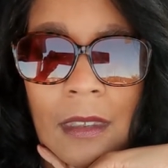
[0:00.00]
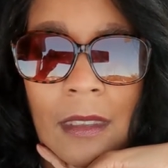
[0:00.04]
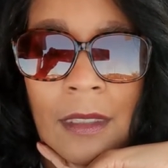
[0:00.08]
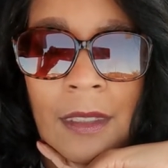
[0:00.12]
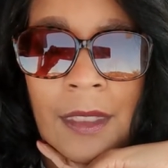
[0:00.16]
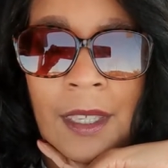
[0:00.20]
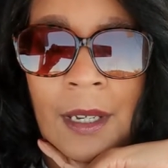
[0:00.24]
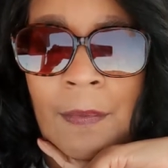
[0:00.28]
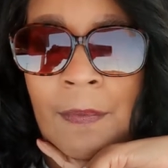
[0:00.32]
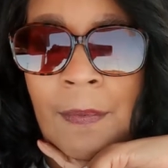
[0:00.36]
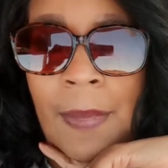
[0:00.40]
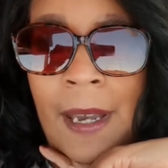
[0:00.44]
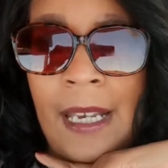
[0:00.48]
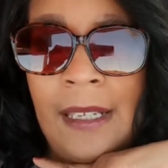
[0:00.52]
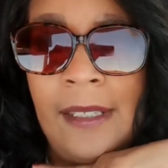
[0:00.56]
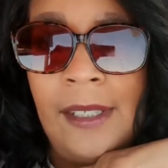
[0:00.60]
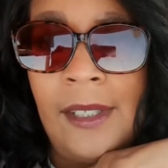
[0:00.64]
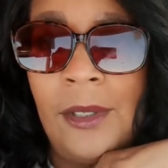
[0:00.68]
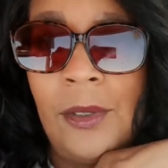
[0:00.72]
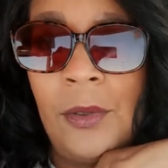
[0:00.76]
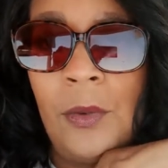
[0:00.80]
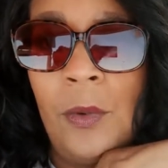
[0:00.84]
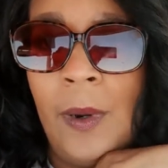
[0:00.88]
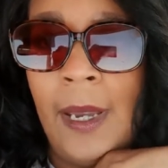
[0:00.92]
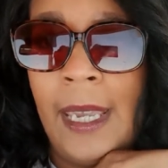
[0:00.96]
the
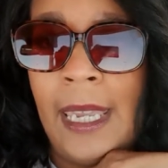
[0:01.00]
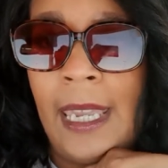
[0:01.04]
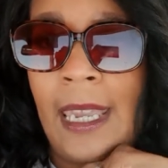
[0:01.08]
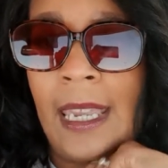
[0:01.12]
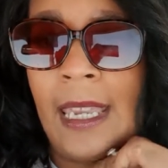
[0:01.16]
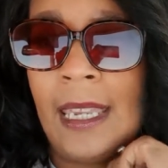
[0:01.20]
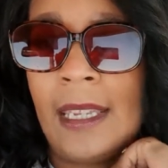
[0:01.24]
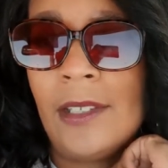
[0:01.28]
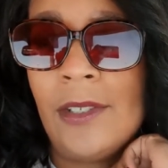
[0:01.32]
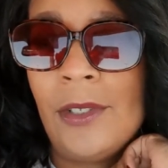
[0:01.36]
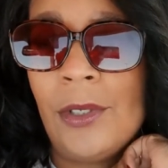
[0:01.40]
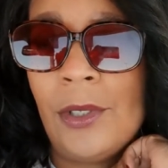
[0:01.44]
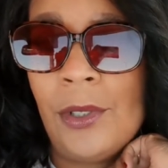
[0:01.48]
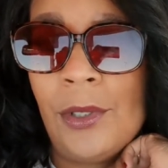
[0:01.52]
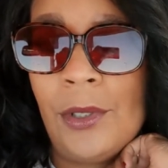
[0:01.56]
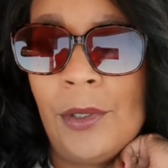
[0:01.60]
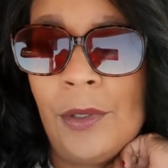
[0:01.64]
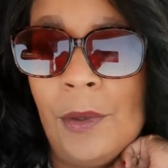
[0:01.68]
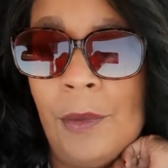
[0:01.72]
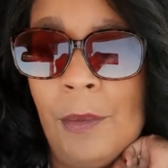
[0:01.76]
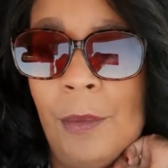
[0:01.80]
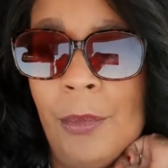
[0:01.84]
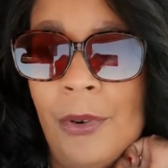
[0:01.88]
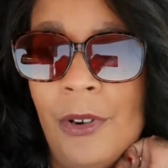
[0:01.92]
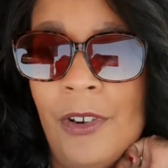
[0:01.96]
best way to
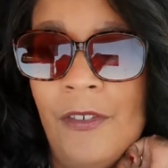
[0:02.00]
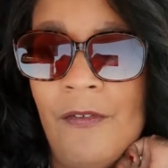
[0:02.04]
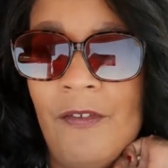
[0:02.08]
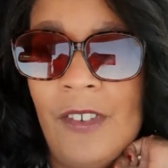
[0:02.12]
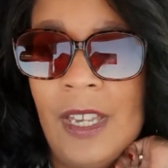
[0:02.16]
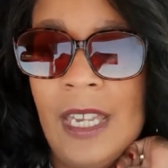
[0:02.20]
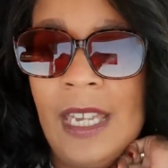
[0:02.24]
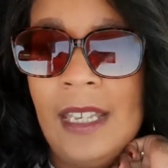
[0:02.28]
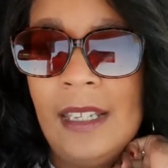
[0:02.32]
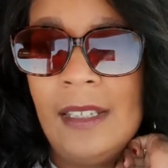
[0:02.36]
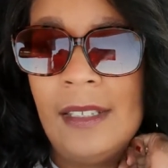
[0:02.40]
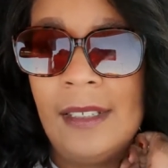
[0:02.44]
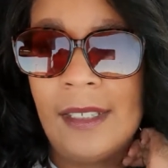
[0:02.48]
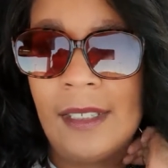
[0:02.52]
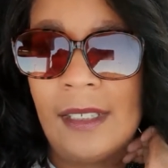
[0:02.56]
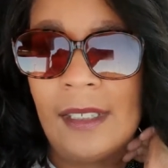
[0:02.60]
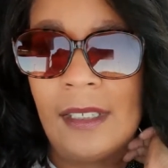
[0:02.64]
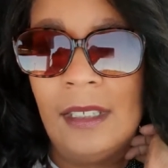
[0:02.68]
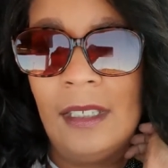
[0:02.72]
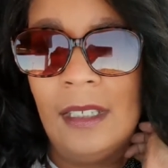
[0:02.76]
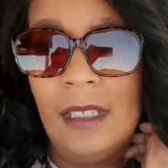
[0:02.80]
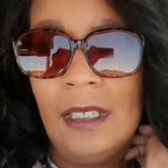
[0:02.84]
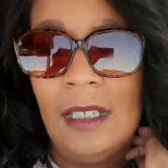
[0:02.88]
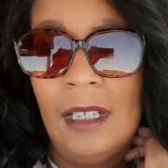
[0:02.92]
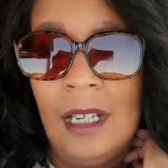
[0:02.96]
prevent
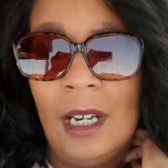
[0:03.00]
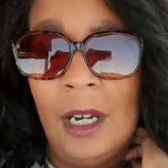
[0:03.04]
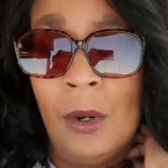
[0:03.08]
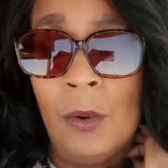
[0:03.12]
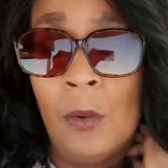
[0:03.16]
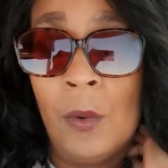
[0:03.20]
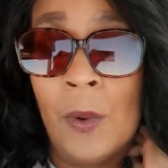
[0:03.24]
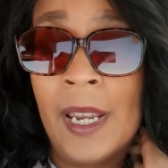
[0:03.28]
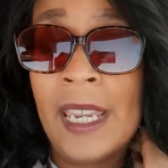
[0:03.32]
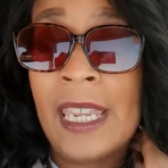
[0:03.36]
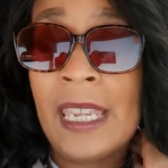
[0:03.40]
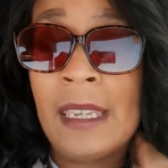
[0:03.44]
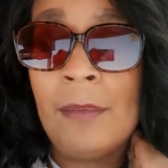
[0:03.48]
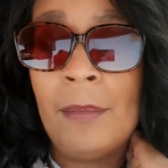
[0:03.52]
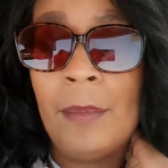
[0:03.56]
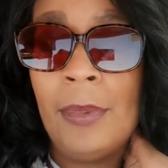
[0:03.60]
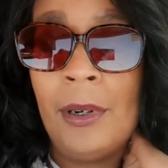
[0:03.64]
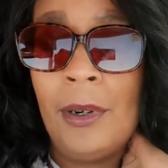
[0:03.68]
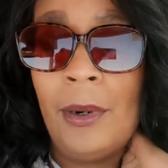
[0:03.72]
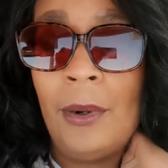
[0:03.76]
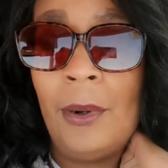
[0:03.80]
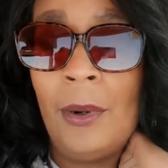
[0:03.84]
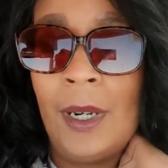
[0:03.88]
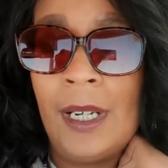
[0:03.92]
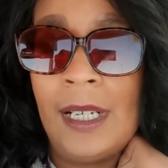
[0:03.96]
a rape
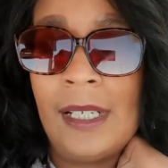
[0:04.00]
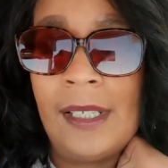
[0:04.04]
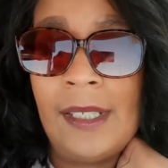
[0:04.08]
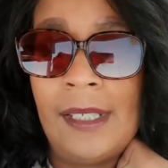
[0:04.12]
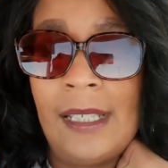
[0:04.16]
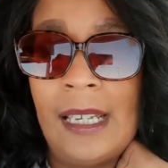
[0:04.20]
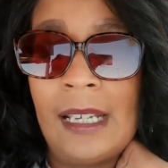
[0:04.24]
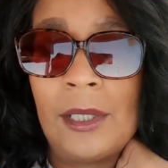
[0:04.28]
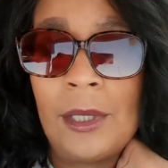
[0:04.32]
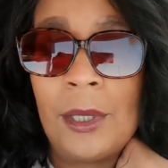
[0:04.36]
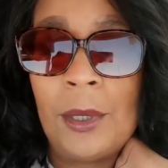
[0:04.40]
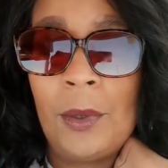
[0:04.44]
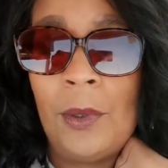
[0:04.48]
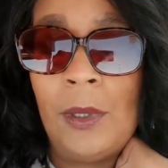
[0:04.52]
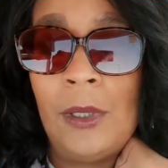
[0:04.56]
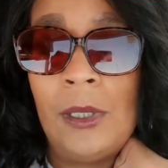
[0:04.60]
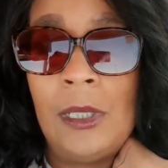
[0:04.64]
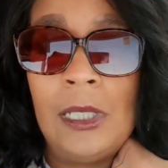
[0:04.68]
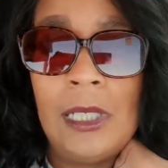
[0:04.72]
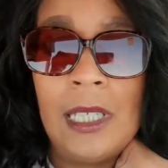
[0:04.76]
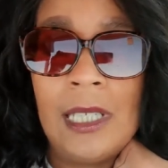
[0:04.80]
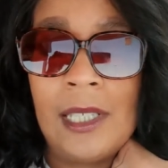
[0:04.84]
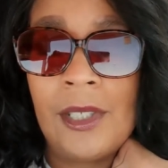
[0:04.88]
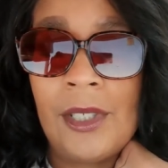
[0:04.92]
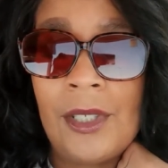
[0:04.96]
or a sexual
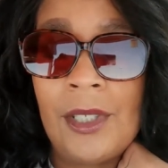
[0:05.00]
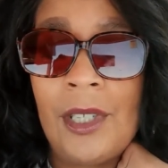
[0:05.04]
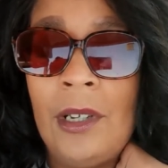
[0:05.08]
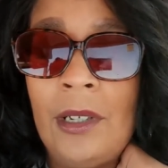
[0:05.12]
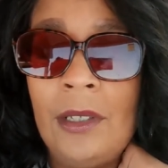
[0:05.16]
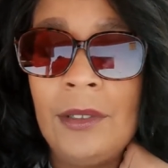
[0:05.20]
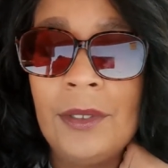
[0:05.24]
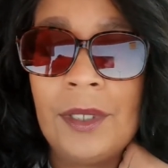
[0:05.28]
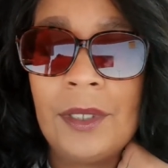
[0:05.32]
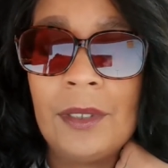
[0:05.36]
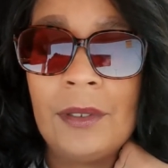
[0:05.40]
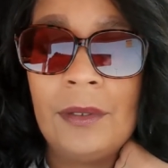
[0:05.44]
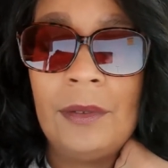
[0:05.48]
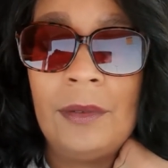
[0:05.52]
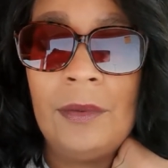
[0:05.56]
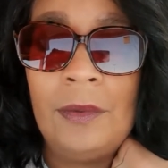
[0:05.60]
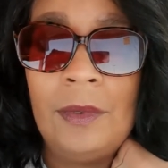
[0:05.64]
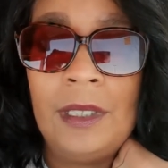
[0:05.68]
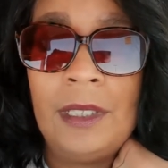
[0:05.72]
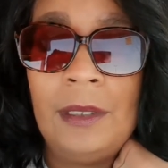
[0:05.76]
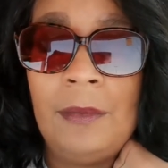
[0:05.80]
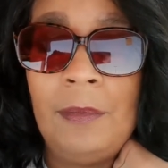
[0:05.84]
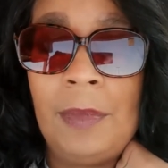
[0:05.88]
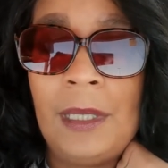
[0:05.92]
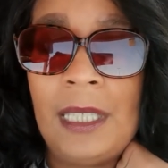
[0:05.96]
assault
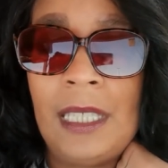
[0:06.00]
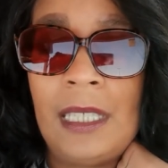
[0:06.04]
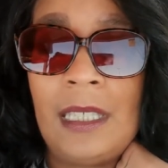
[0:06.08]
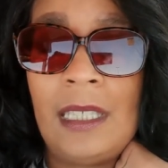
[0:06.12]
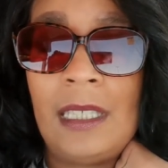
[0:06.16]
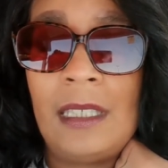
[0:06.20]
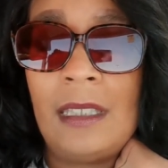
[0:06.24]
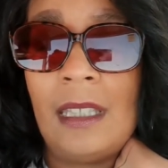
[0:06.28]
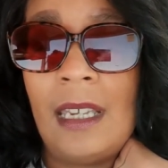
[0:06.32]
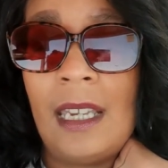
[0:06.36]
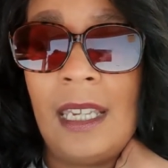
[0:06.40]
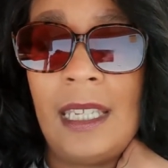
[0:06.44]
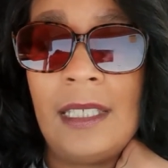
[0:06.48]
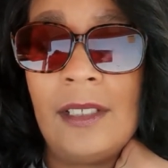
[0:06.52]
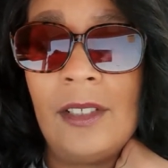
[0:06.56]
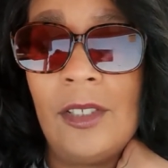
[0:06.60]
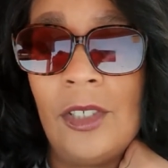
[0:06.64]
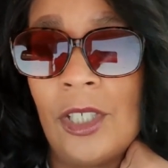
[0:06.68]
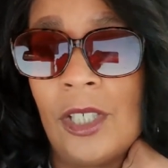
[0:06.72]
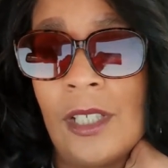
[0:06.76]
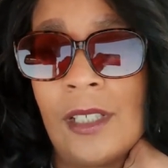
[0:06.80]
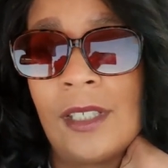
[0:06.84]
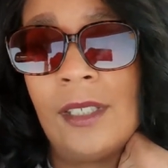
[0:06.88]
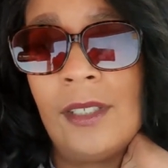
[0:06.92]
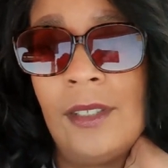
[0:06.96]
would be like,
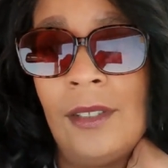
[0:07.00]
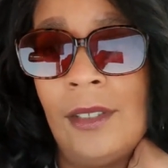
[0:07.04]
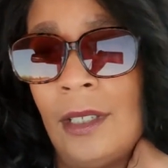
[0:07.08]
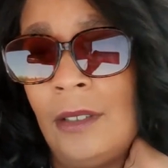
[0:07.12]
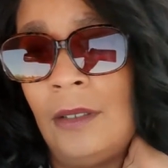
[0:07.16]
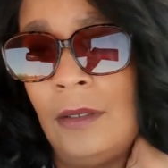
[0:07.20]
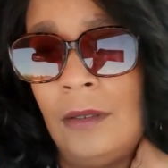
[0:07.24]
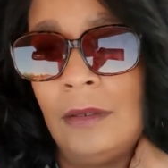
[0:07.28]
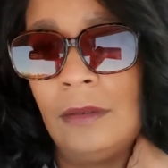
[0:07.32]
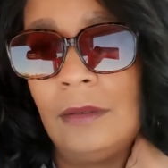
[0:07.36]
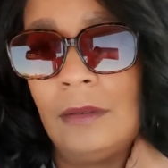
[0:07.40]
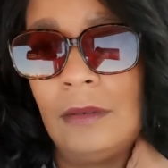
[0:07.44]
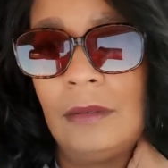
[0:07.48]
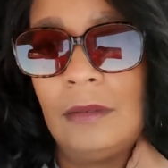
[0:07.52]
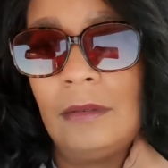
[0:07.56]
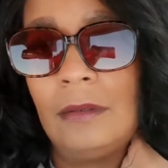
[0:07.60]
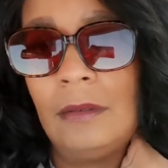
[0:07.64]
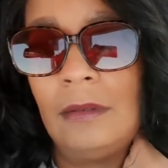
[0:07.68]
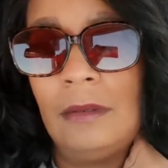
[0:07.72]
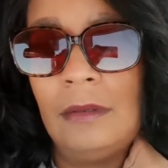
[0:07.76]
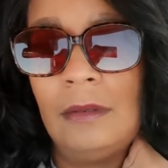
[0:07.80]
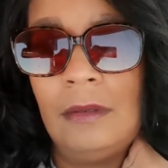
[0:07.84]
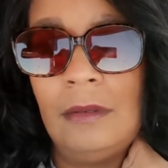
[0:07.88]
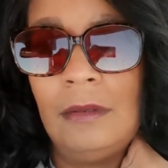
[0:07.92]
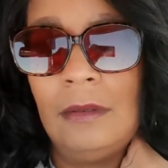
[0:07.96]
just don't
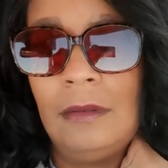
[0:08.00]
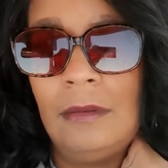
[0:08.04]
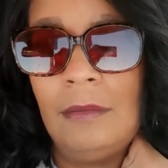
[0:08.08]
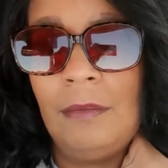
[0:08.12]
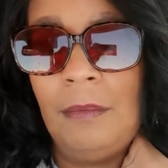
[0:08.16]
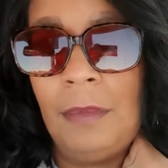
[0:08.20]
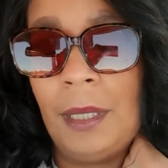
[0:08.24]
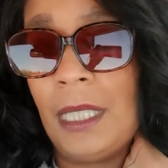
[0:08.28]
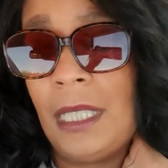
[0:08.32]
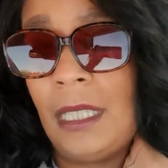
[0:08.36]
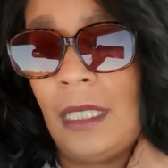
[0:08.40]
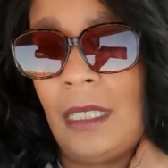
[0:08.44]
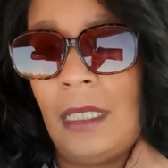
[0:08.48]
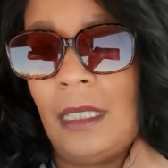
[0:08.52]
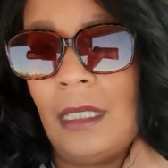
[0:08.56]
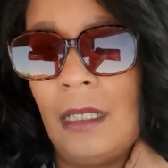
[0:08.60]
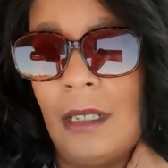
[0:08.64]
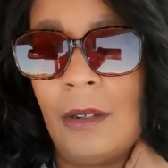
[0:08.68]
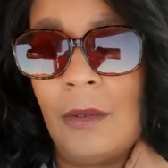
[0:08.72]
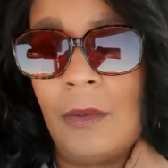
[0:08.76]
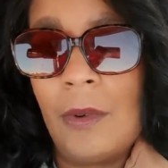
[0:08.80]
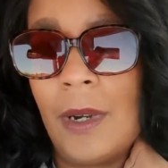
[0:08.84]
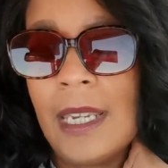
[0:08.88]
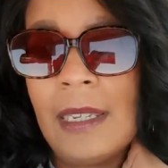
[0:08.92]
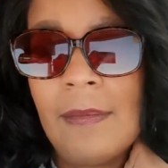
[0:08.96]
be a
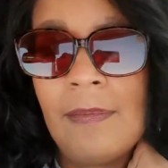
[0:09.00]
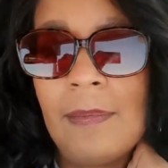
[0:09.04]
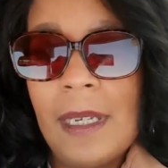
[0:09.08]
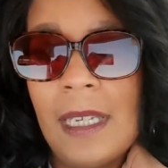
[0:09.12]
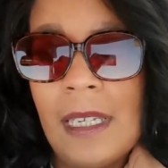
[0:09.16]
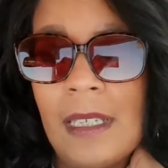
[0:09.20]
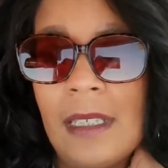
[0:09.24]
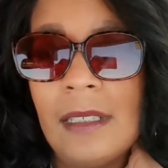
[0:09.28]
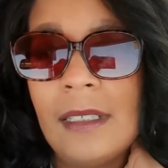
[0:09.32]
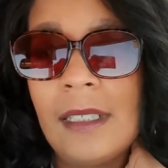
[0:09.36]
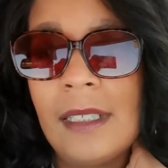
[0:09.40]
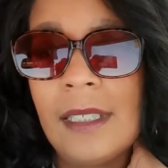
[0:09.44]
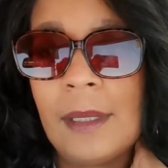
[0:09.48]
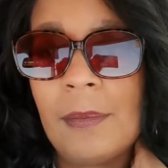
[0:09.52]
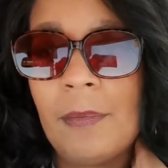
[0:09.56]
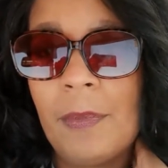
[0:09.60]
rapist.